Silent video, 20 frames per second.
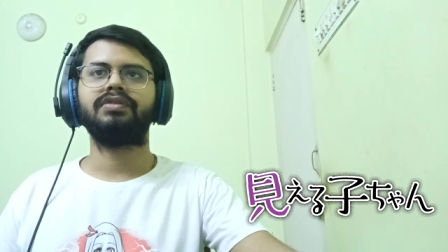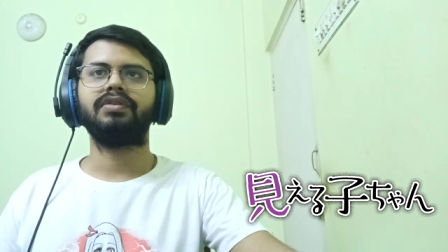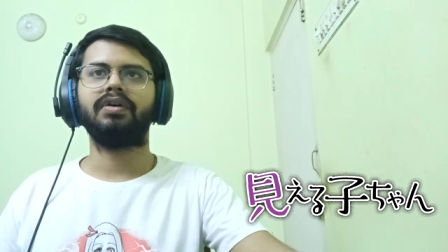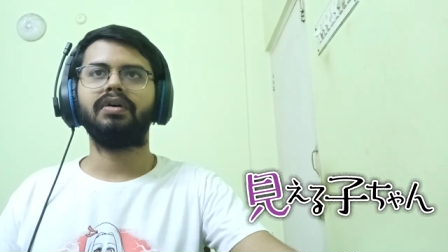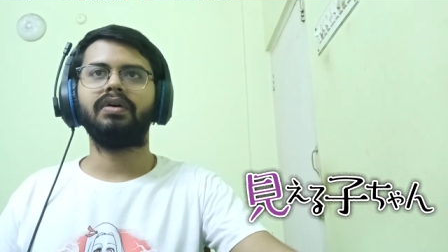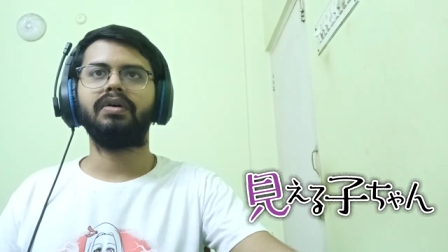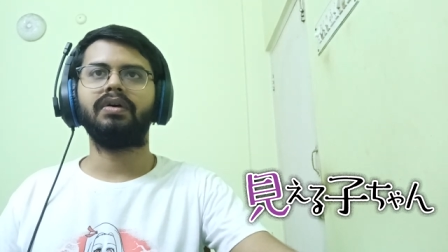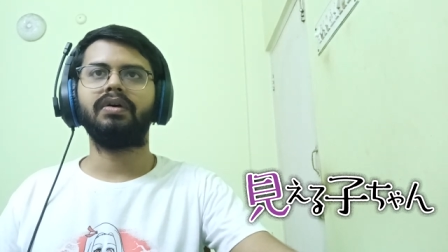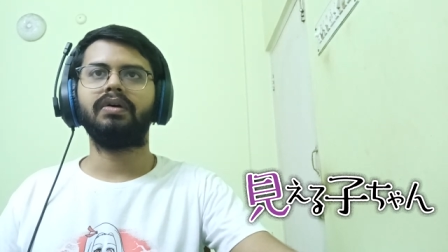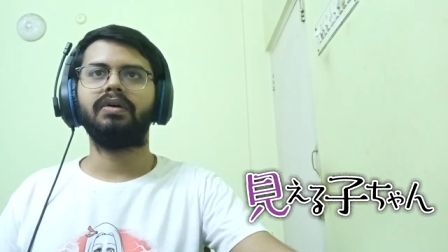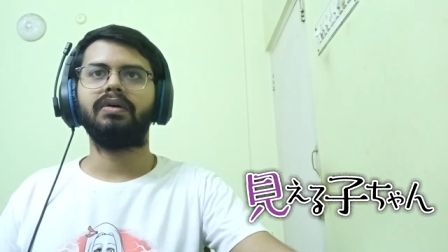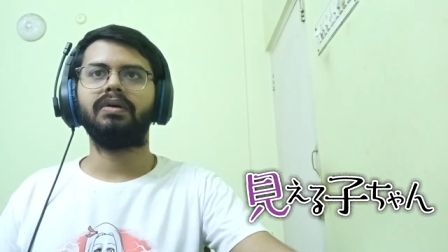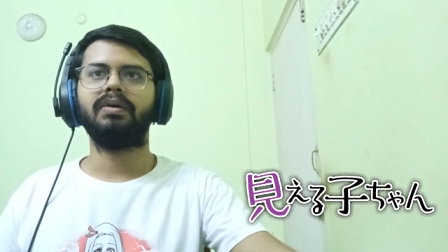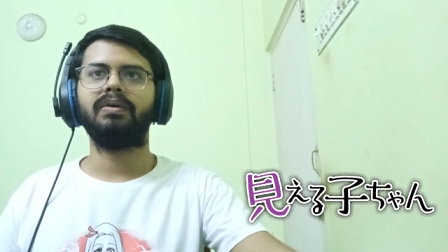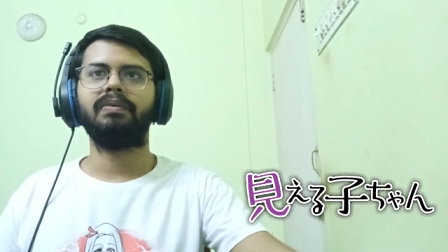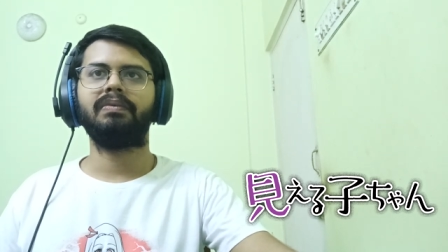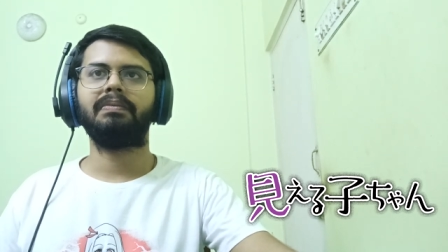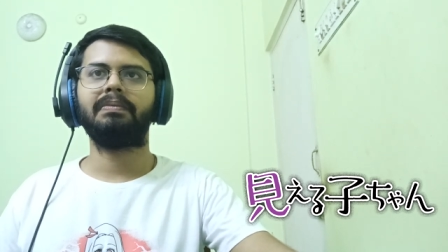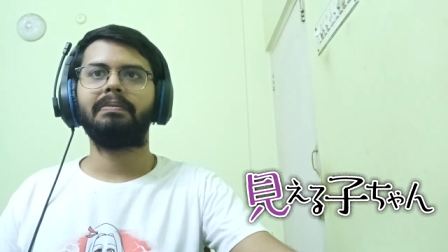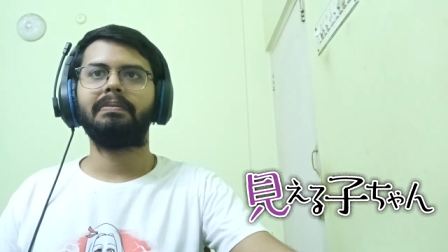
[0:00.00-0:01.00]

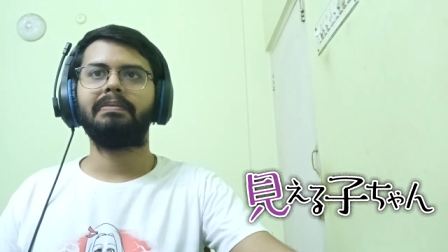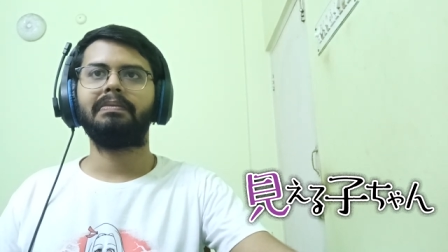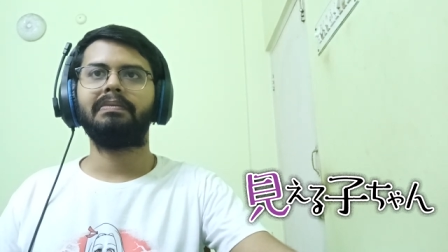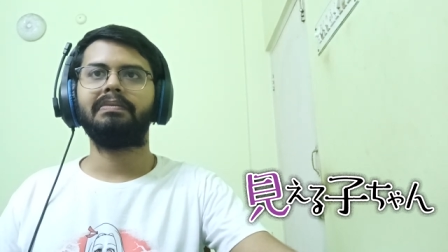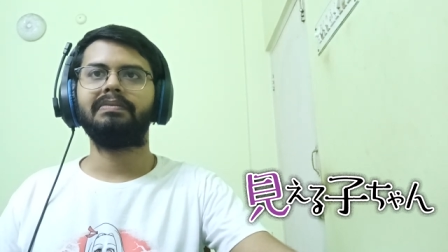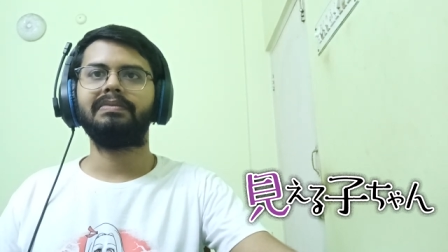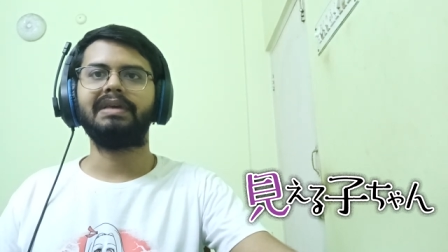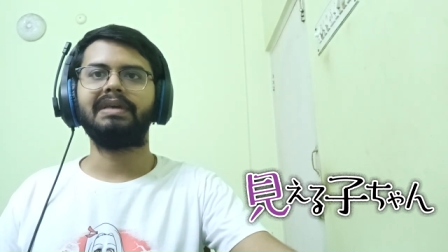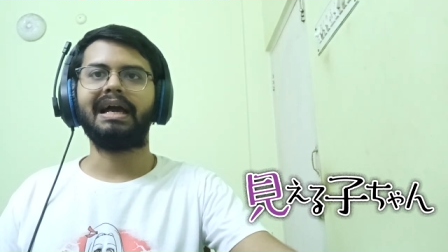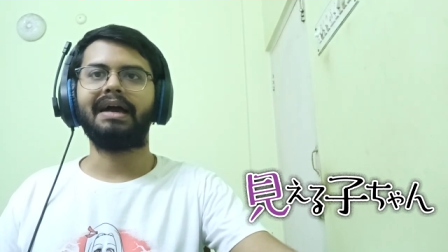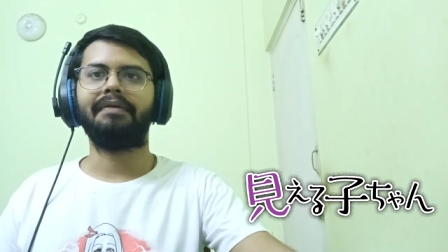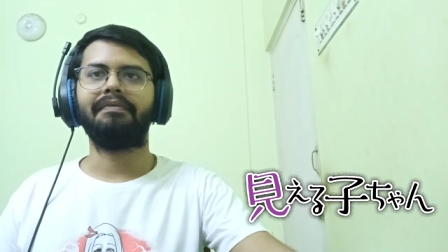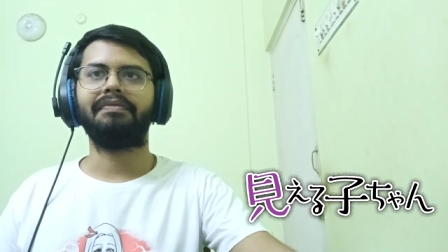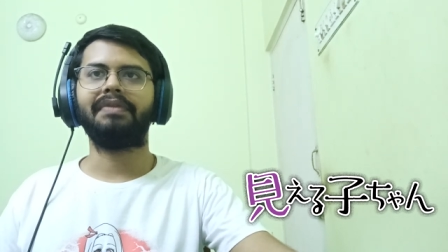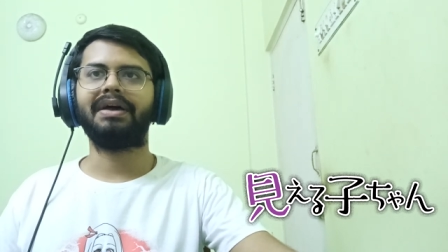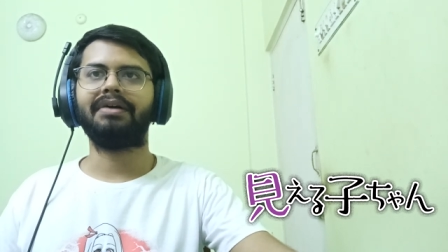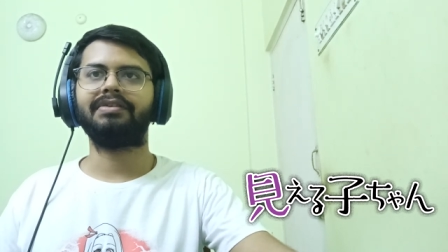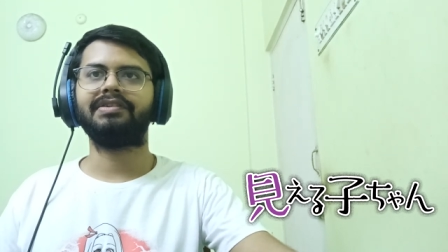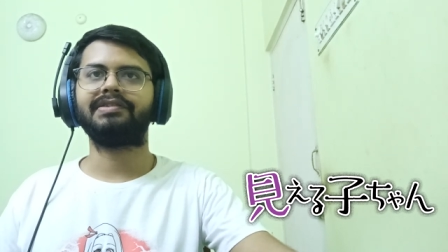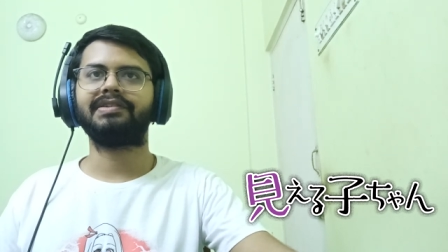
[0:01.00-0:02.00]
So yeah,
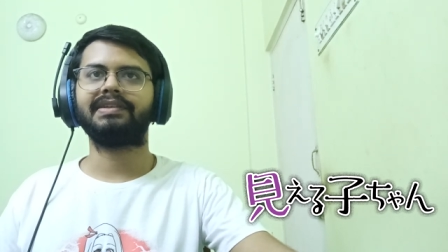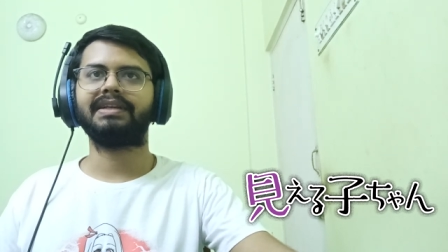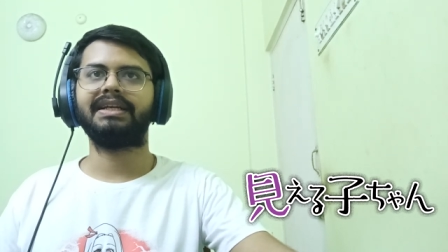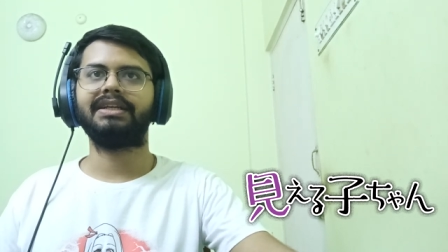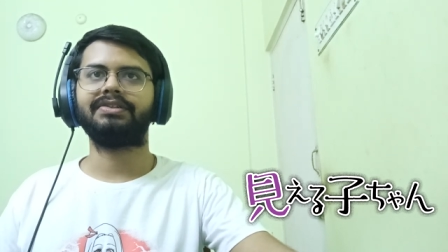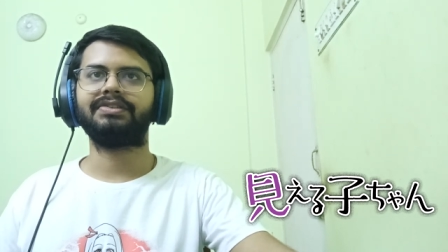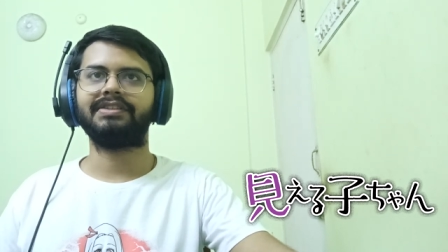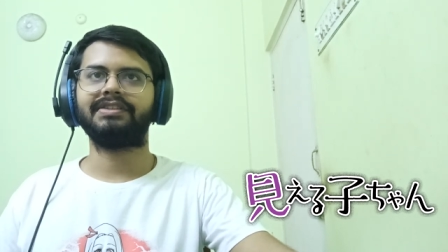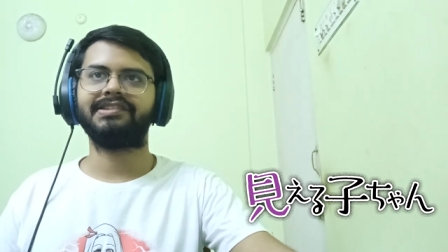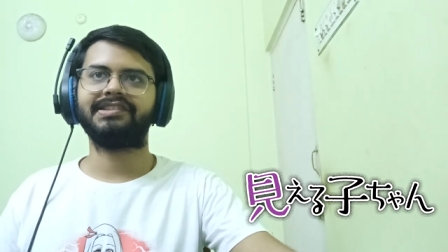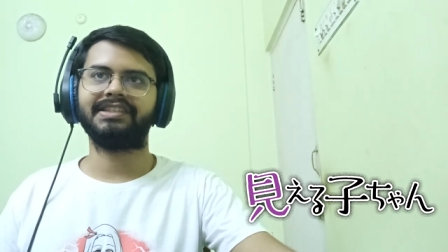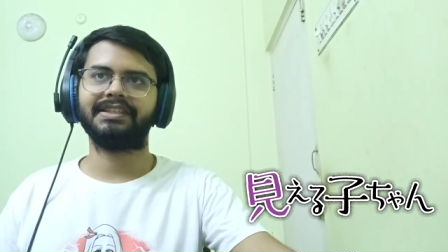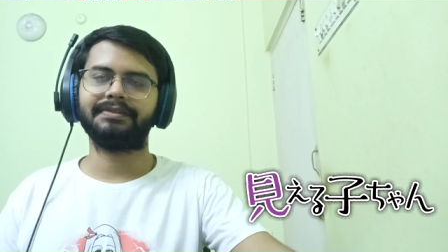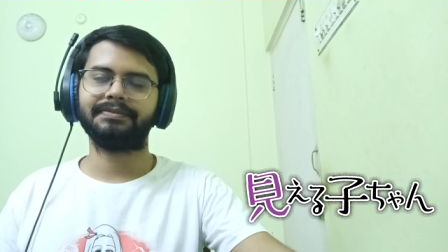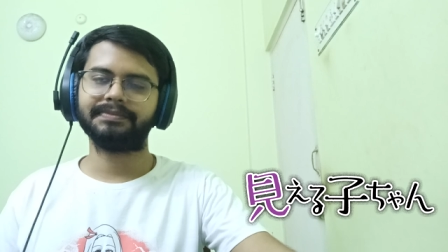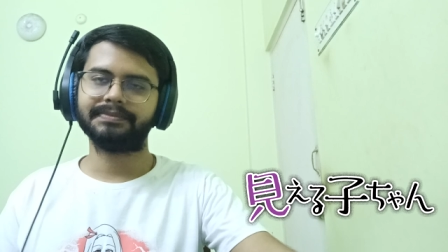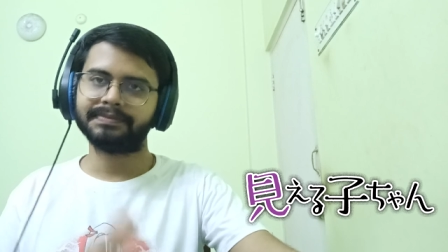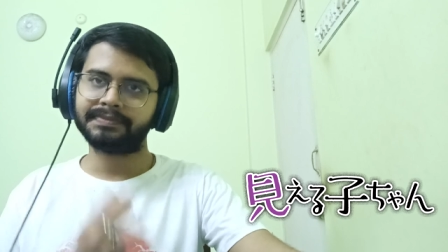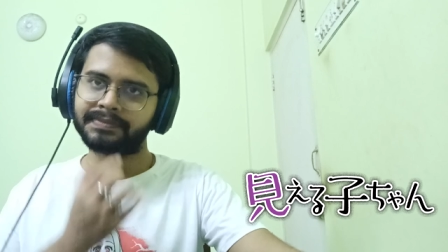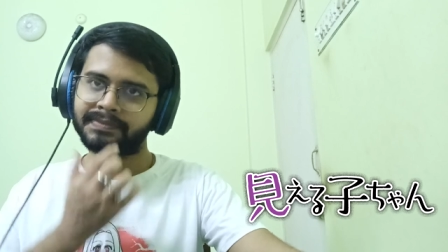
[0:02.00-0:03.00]
that was interesting.